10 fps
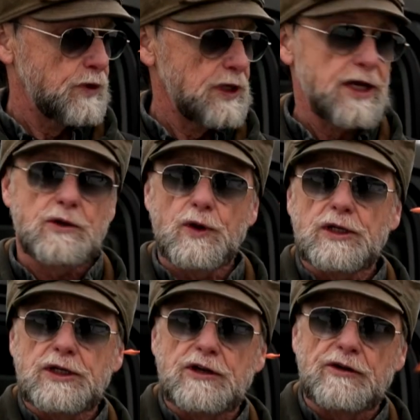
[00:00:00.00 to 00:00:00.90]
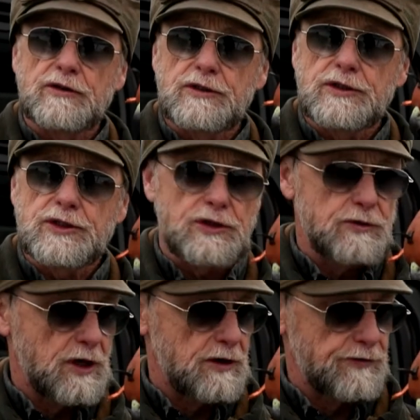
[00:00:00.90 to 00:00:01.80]
relate quickly to
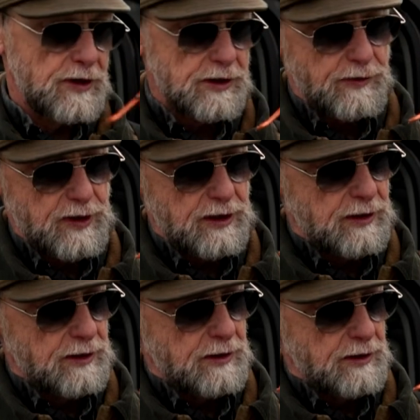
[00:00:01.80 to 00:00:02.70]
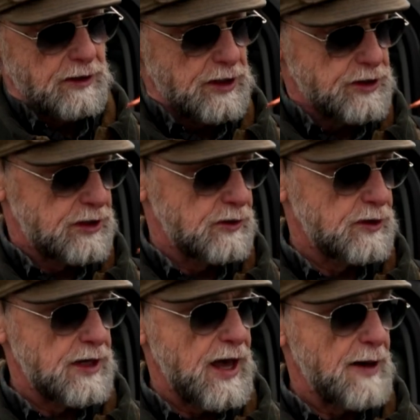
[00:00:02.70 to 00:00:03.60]
falconry, easy
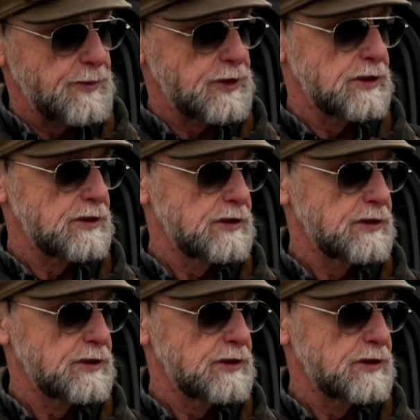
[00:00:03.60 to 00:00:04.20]
to adapt.